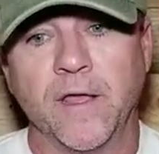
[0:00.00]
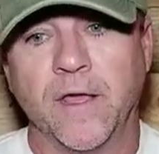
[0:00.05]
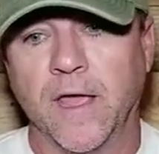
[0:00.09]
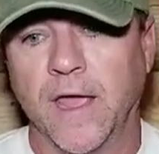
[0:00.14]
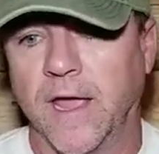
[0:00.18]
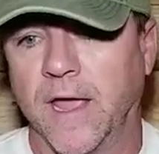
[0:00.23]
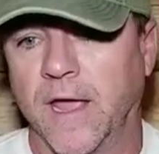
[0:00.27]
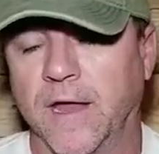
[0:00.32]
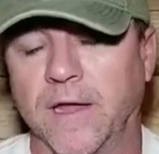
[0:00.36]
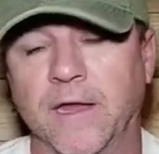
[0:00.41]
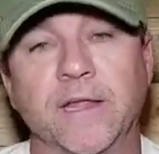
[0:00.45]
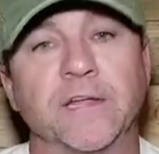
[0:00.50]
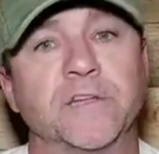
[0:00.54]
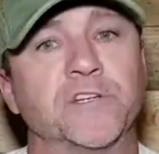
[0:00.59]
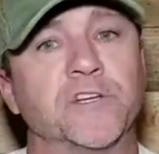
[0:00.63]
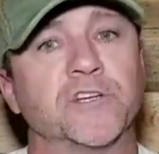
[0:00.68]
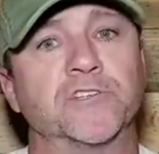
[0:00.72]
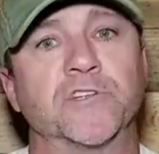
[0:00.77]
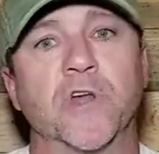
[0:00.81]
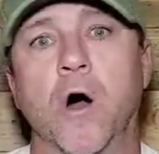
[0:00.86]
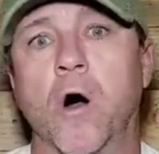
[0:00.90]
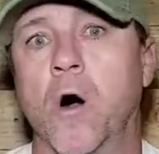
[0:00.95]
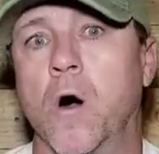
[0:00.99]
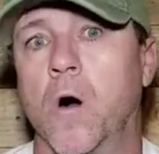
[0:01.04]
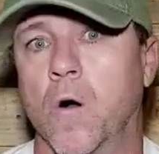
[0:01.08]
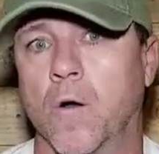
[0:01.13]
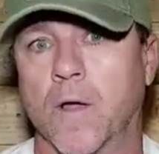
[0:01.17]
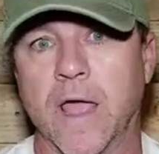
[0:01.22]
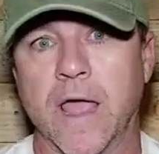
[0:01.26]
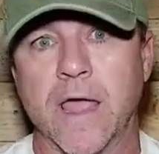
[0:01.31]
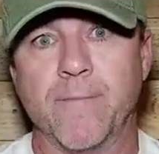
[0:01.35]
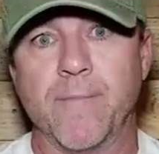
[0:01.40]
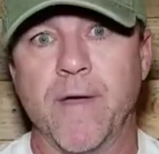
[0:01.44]
and it just all
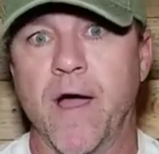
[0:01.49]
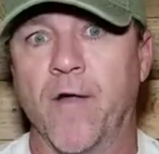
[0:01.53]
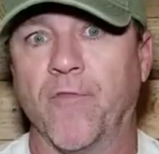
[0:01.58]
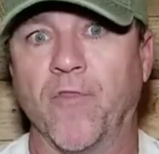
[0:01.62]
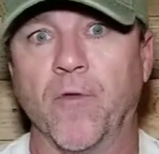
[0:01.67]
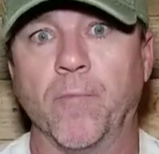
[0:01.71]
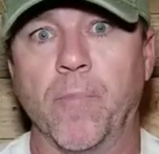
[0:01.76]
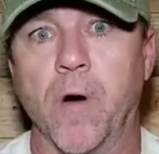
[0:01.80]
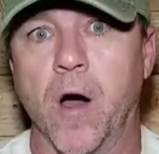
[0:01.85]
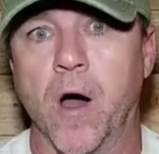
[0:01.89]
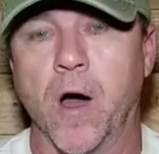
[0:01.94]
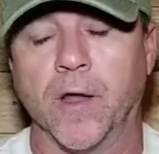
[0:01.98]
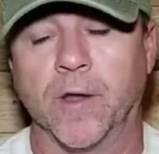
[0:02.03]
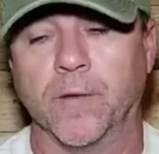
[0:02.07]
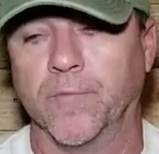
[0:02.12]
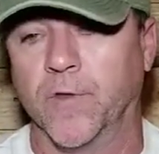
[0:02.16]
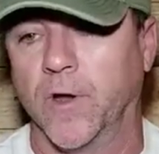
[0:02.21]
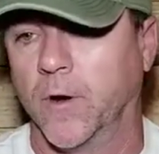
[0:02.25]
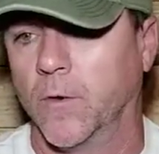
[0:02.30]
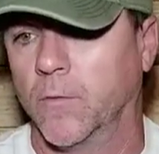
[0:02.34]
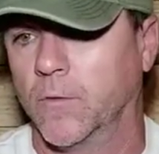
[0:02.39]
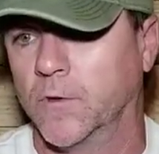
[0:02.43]
came out the bottom there